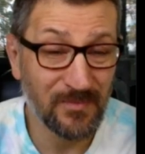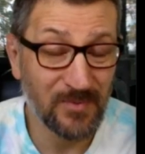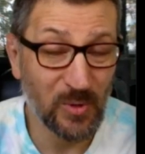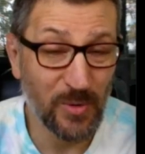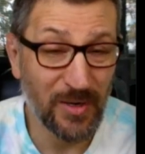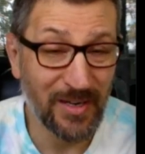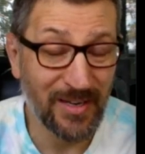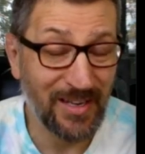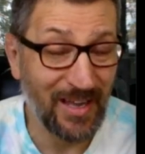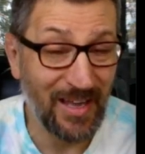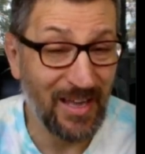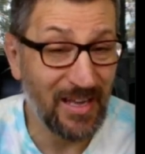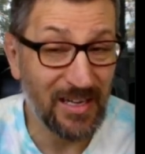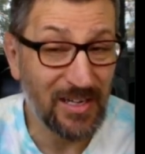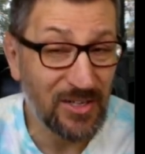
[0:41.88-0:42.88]
in a
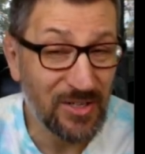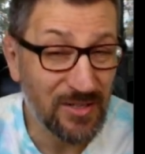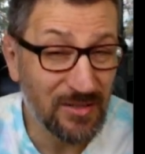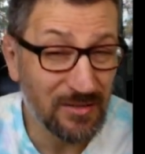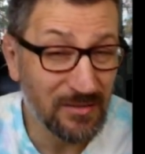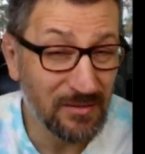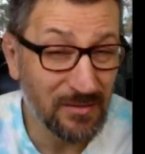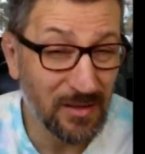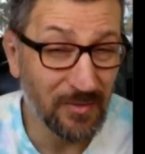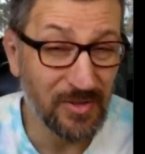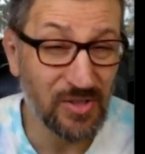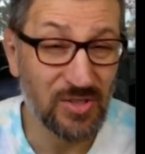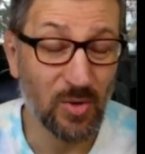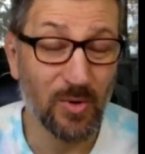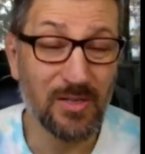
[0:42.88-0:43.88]
cage of a
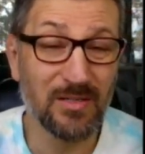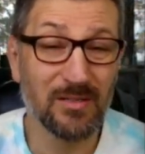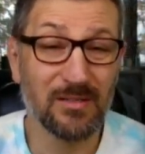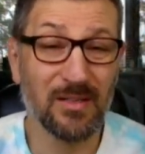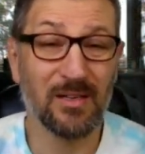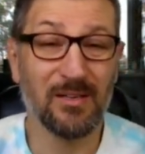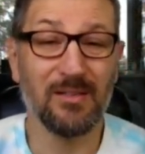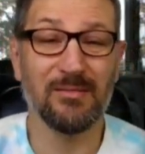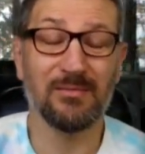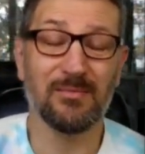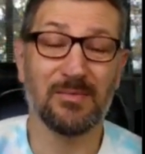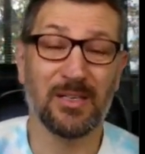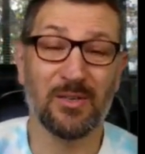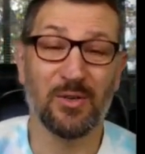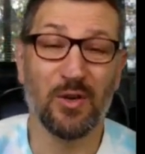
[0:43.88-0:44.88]
sort, I
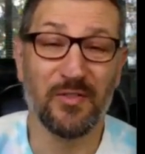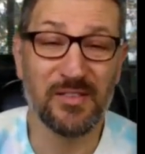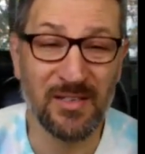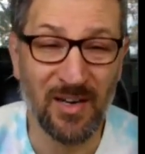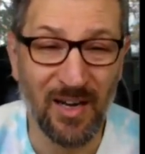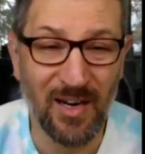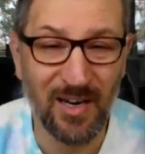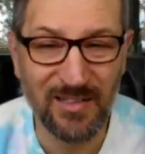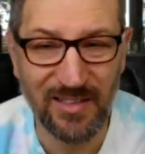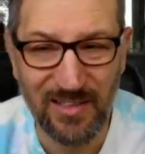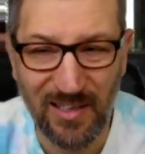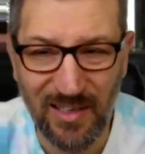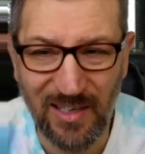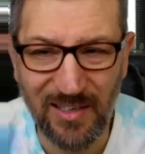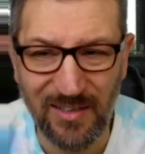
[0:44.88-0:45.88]
don't know if it's an
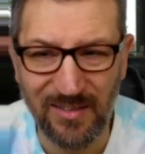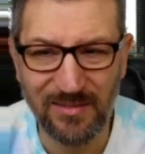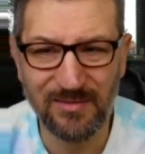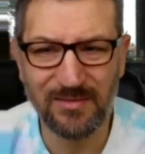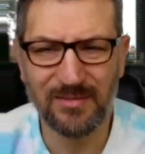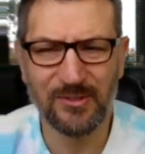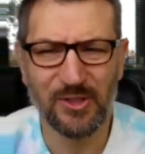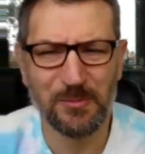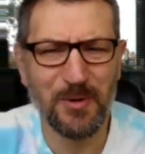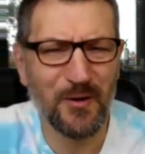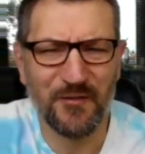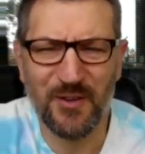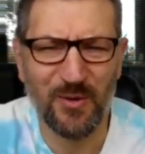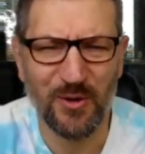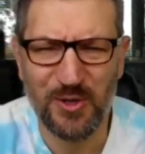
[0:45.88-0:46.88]
octagon or... There's been a
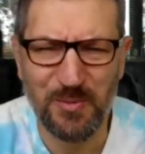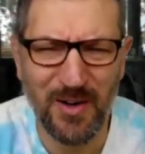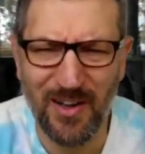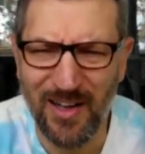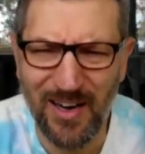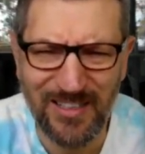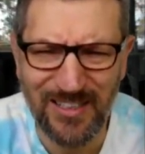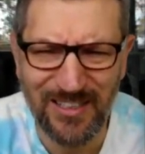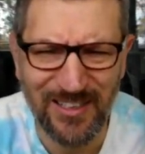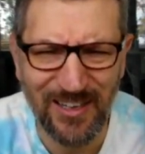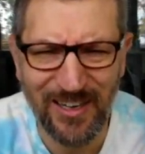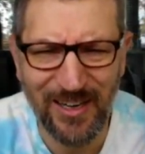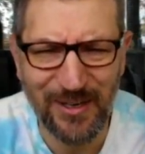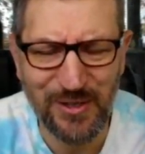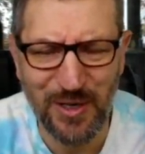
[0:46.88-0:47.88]
few. There's been
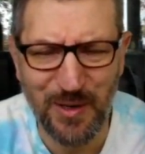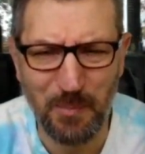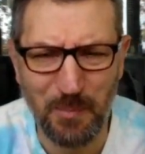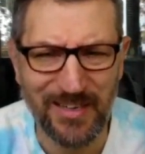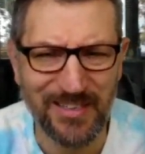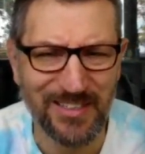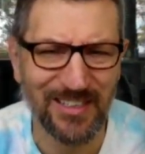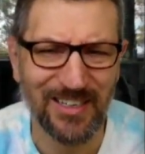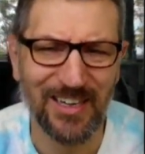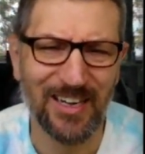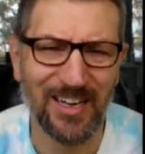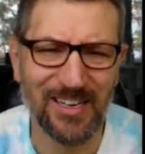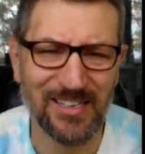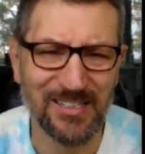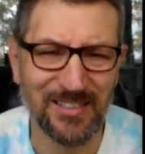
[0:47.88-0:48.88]
octagons and
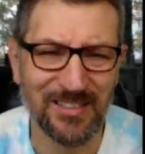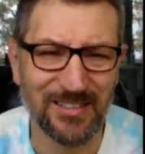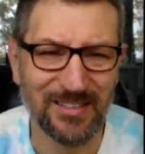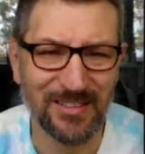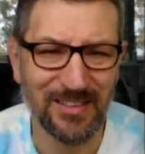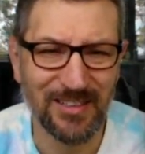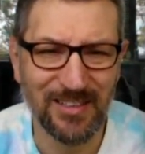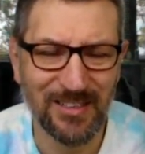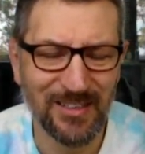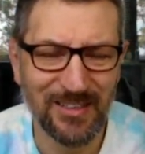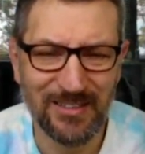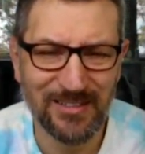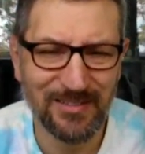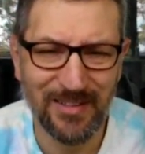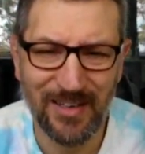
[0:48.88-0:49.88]
pentagons and
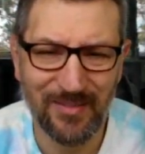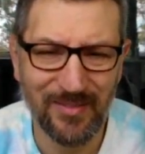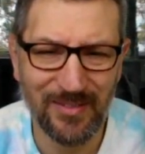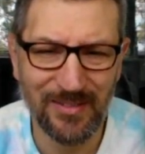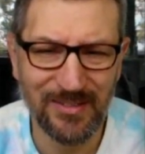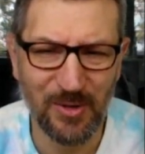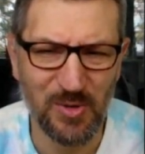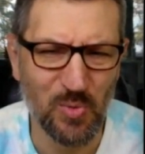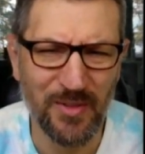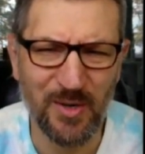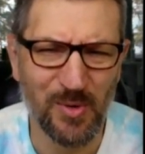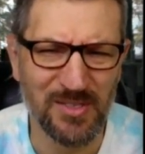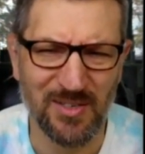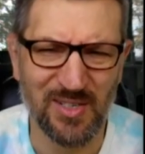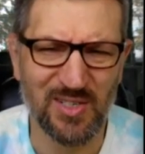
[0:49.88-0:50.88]
whatever. There was one
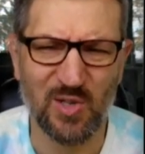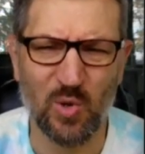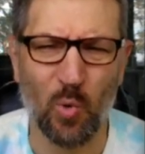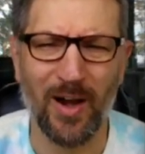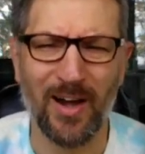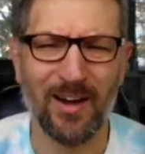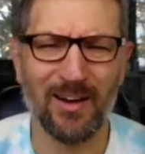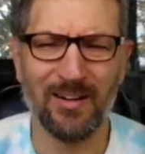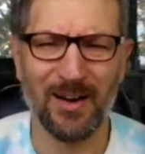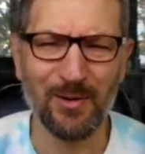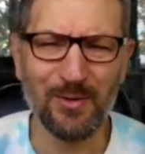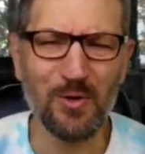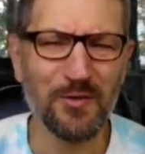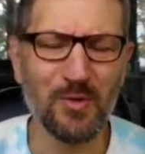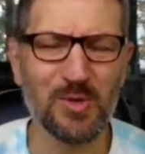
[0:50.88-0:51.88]
that was a square. I don't
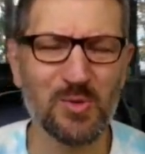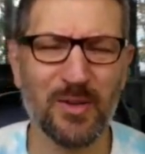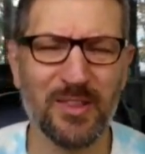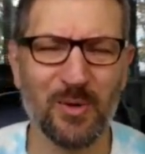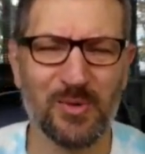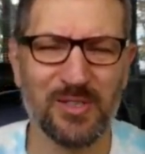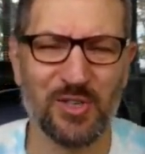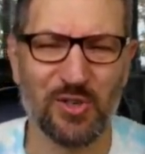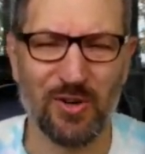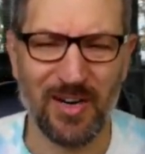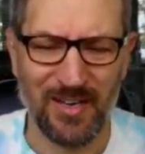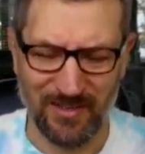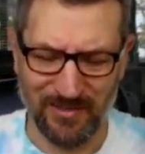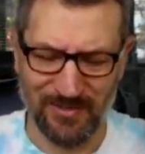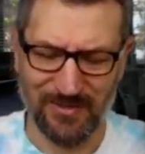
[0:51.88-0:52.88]
know if there was one that was a
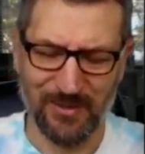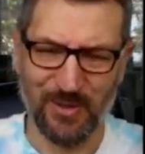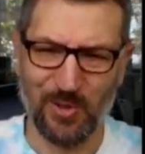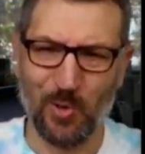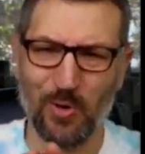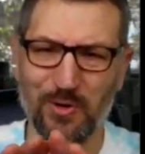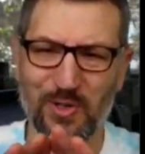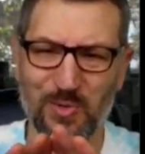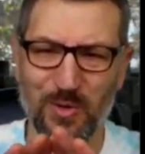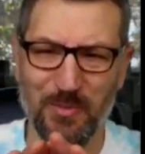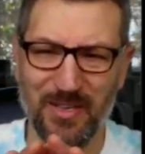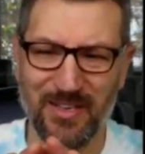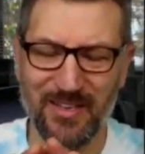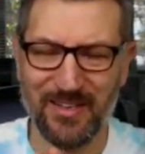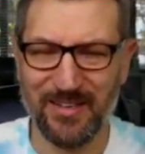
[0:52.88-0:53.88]
triangle. The corners would
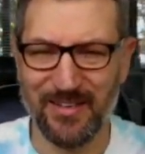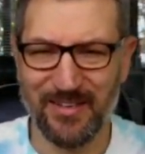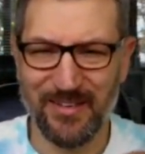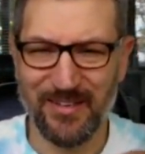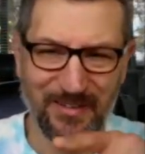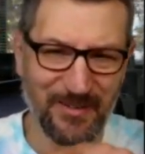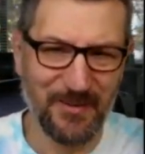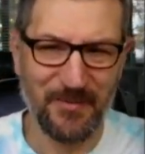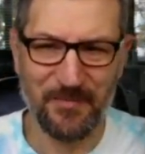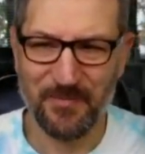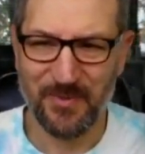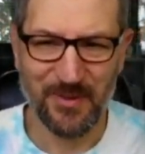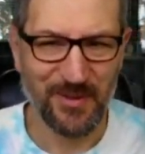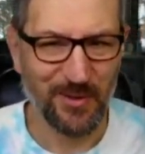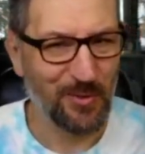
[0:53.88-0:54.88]
be...
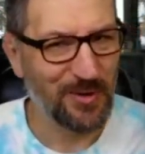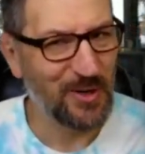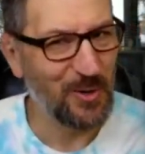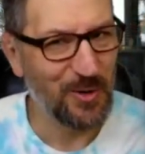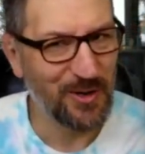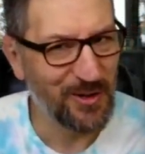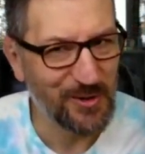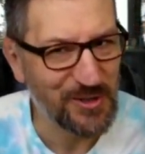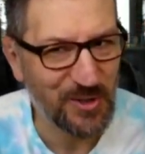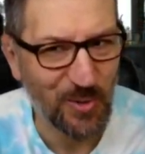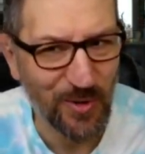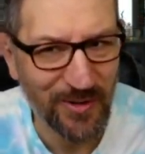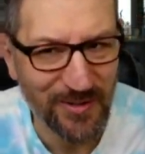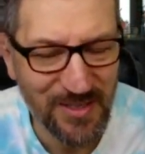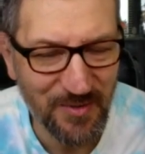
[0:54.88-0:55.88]
You don't want to go into those
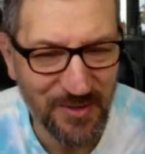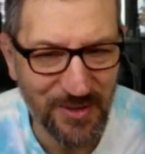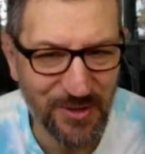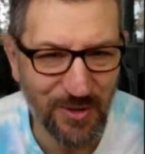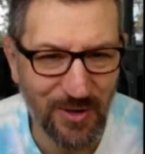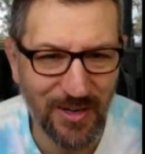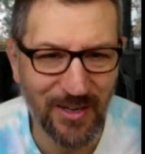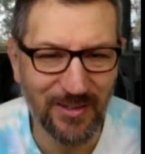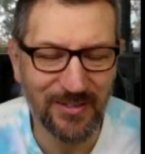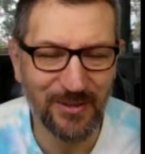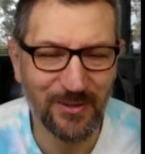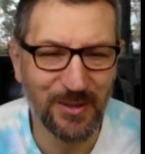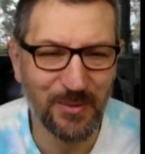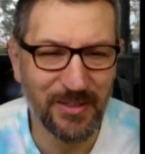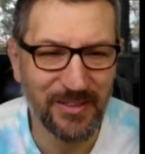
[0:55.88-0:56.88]
corners if it's a triangle, you
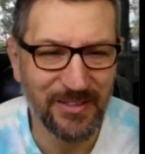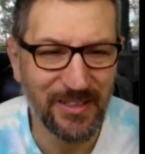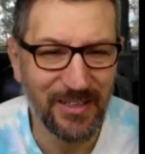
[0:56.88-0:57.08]
know what I mean?